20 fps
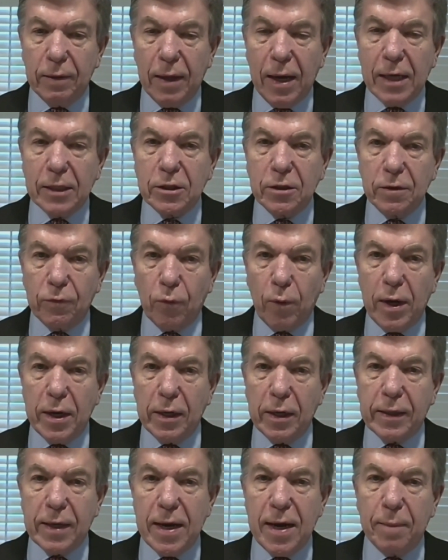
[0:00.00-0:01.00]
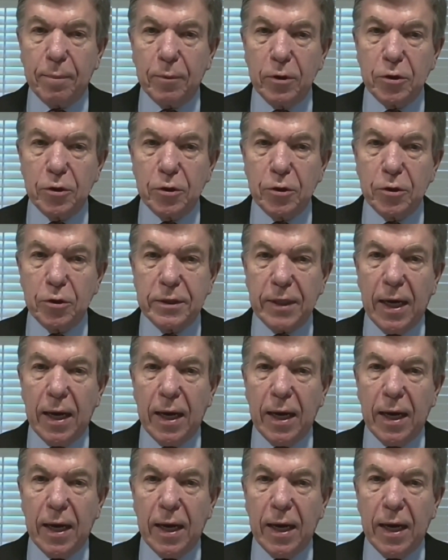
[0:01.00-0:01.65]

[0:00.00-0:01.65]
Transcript: lots of great accomplishments.